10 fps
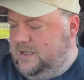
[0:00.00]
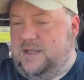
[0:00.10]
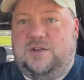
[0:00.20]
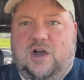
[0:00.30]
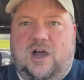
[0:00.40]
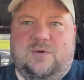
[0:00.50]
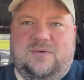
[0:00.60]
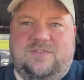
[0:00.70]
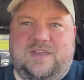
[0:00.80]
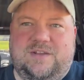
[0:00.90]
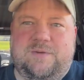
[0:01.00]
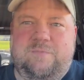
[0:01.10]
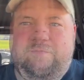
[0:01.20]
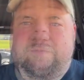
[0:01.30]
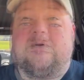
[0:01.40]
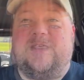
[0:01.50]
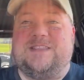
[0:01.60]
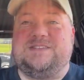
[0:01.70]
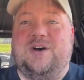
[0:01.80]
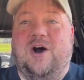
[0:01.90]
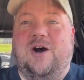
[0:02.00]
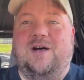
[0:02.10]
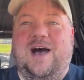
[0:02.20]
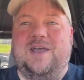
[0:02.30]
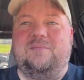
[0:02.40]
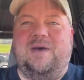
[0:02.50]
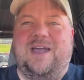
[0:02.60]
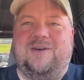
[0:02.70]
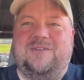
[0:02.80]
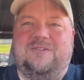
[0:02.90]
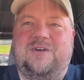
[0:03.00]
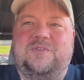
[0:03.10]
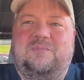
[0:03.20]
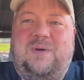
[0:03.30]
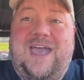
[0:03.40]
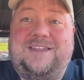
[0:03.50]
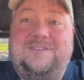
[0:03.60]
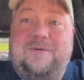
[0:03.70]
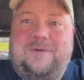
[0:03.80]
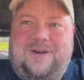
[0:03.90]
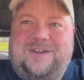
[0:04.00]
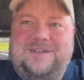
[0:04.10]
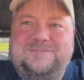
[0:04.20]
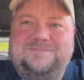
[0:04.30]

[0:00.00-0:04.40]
and Aquafina. But that's the haul. I am back on the road, back to work.